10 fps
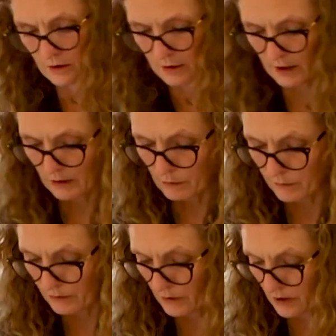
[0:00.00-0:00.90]
Now,
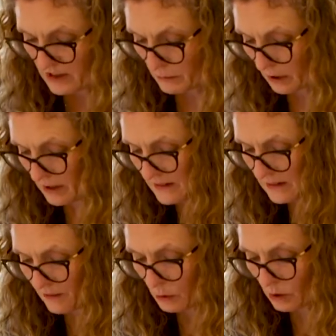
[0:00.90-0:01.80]
to be honest,
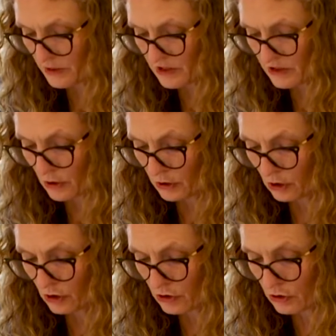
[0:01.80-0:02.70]
if you wanted to, you
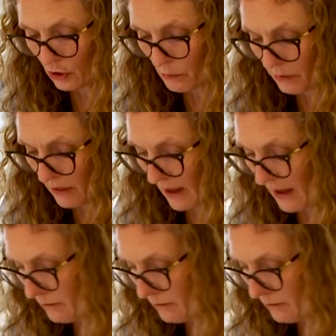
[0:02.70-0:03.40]
could stop there,